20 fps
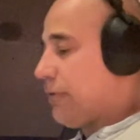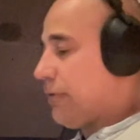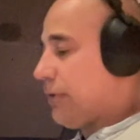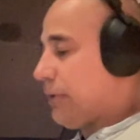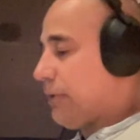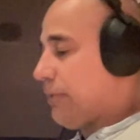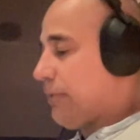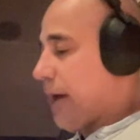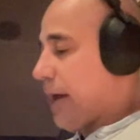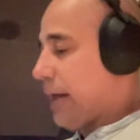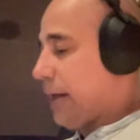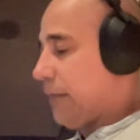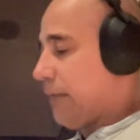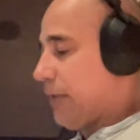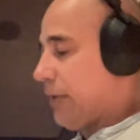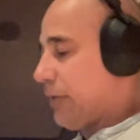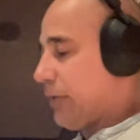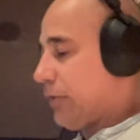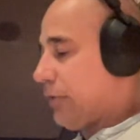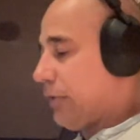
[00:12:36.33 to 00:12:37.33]
lymphatic
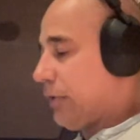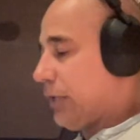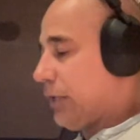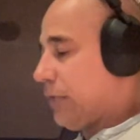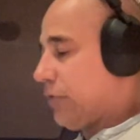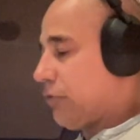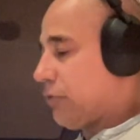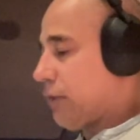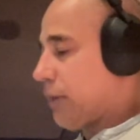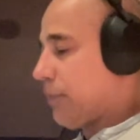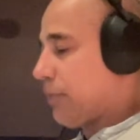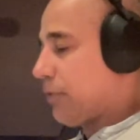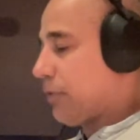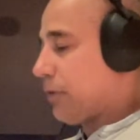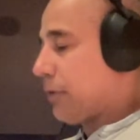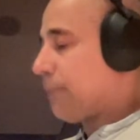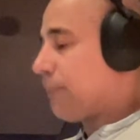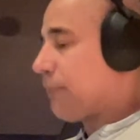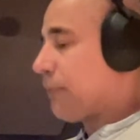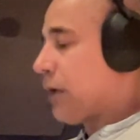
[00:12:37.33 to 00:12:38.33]
vessels, leading to
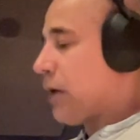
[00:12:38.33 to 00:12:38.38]
rupture